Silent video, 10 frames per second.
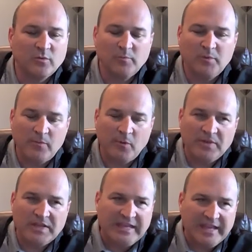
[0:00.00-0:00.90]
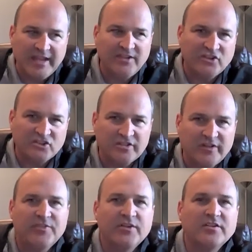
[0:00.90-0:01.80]
And when people begin to
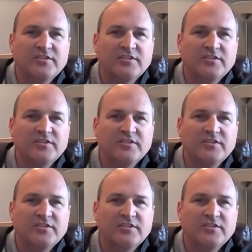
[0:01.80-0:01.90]
shift their